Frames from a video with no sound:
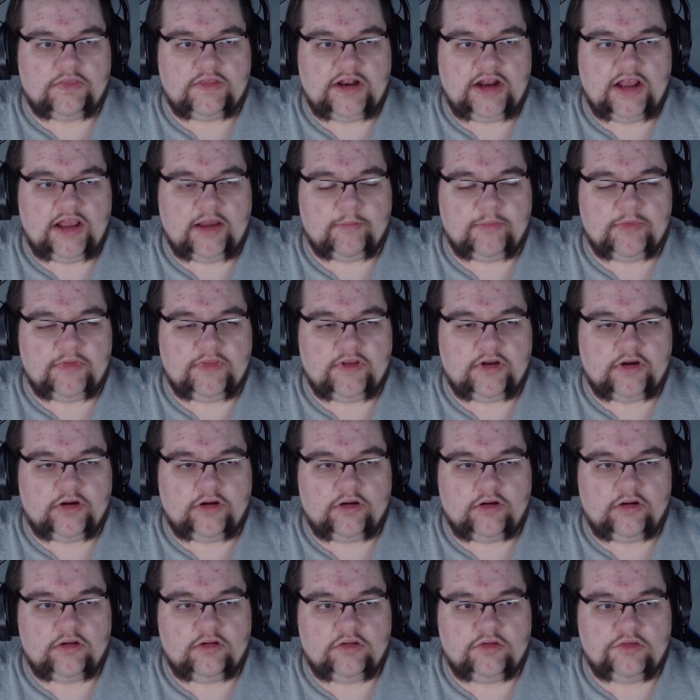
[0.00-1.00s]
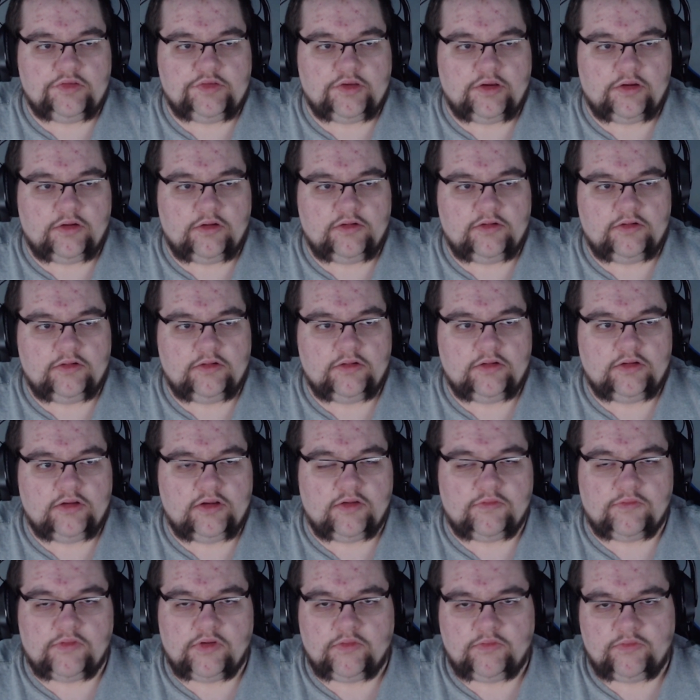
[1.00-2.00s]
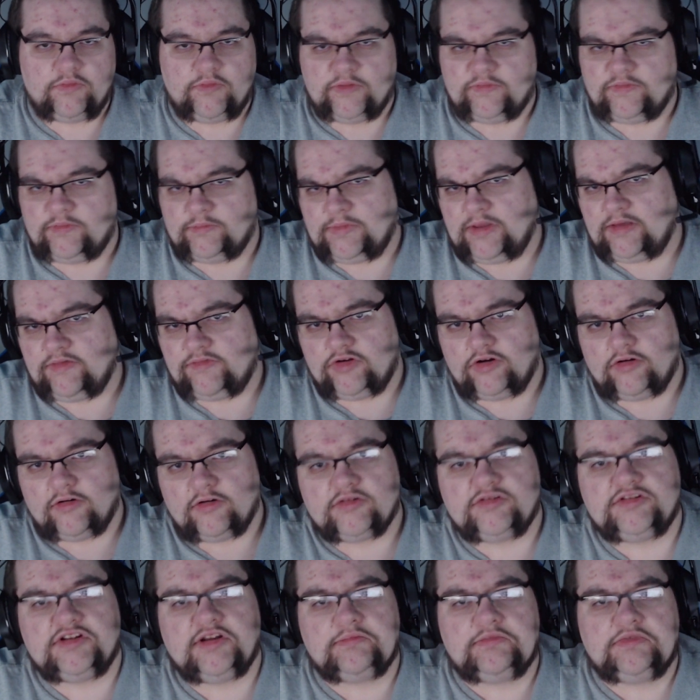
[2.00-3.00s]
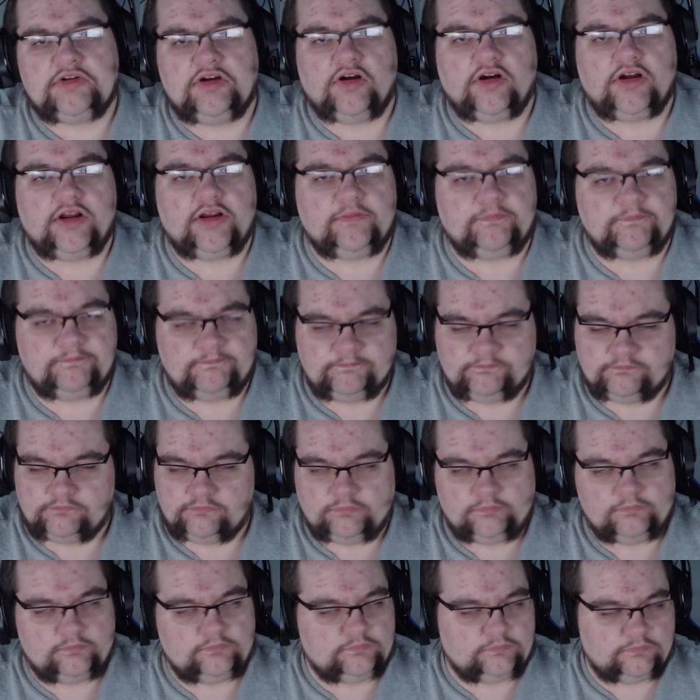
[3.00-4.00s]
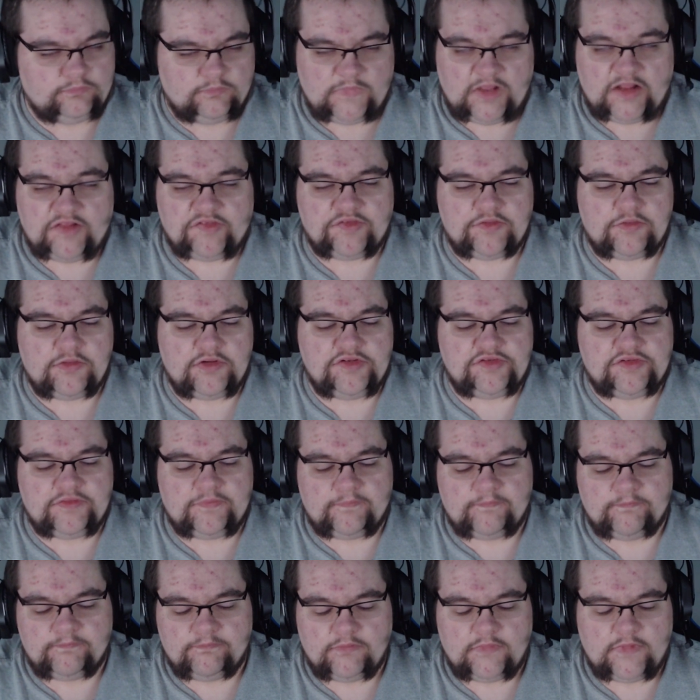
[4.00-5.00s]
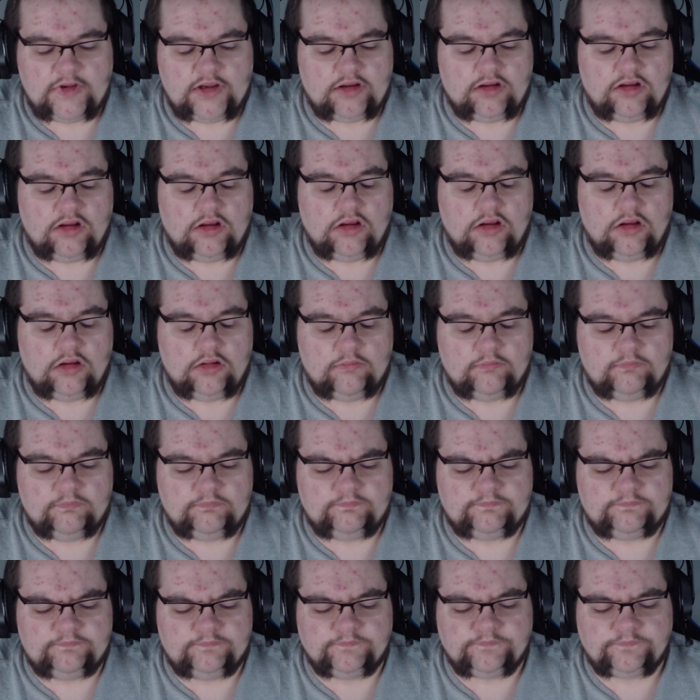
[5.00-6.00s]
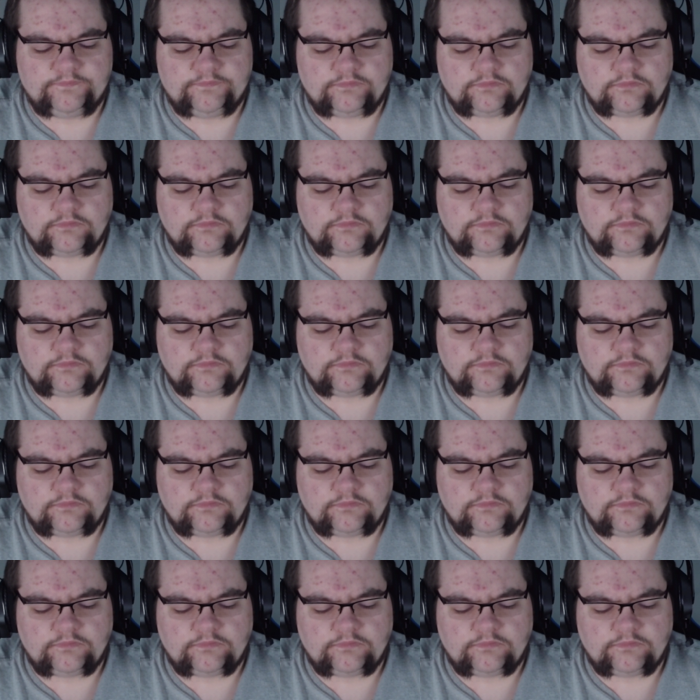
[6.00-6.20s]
nothing happened there. So if I'm having a hard time talking, that's the reason. Um,